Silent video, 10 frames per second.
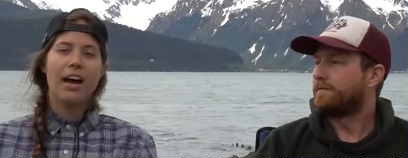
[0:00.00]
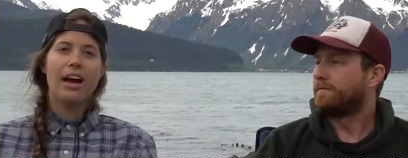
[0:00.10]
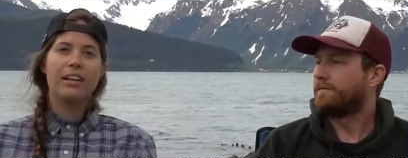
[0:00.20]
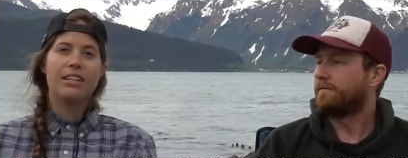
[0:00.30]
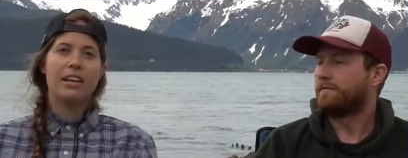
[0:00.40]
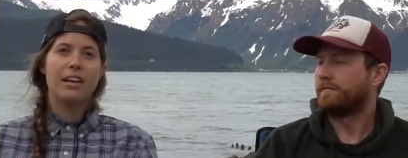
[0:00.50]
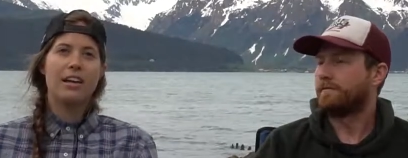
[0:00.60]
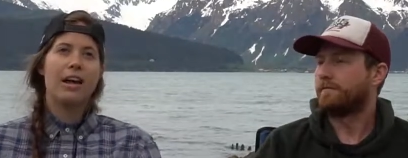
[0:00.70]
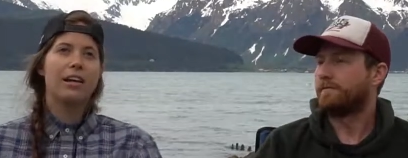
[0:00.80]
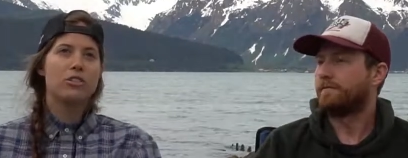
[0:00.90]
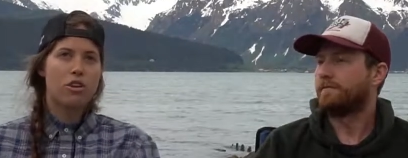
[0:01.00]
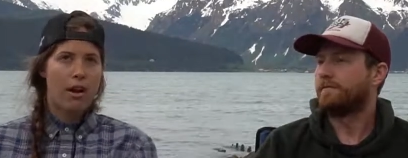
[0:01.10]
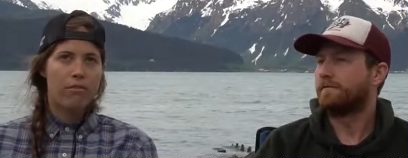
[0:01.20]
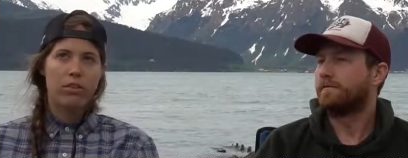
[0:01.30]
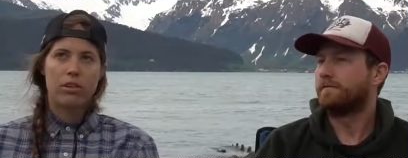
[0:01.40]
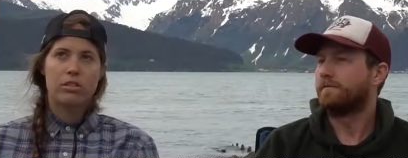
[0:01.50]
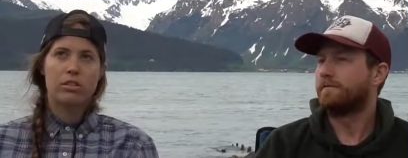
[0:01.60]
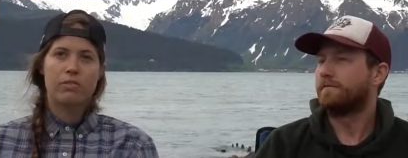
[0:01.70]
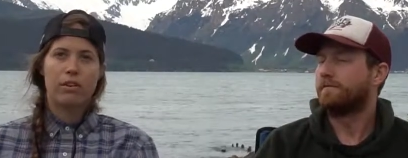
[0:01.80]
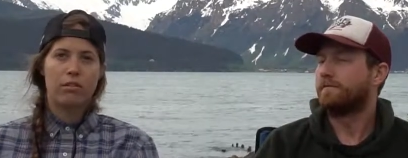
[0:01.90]
Speaker 1: I travel
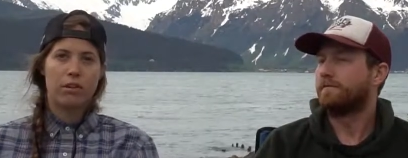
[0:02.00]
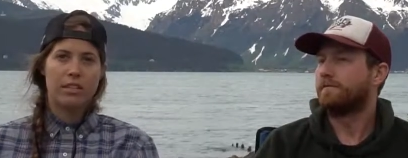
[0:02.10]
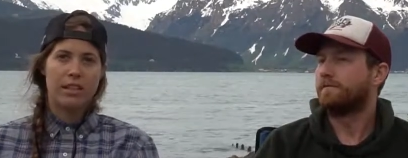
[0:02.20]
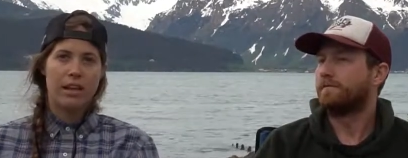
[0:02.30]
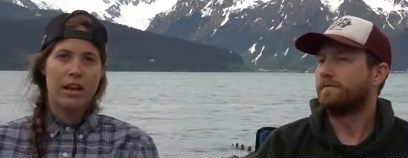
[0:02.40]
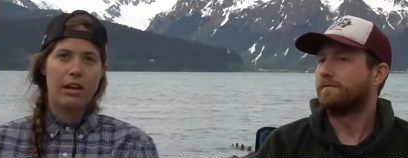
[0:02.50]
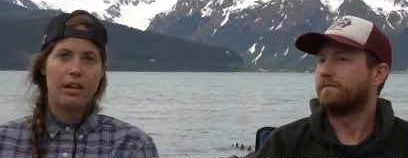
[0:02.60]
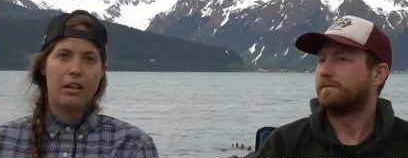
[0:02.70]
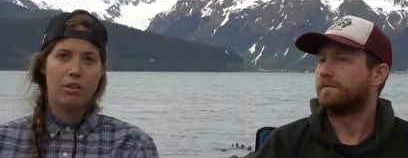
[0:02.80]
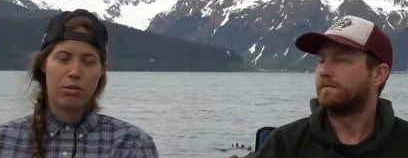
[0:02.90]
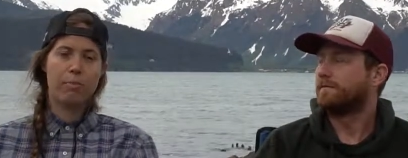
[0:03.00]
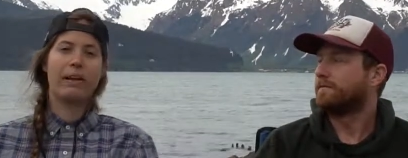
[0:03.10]
nursed for the reason that there were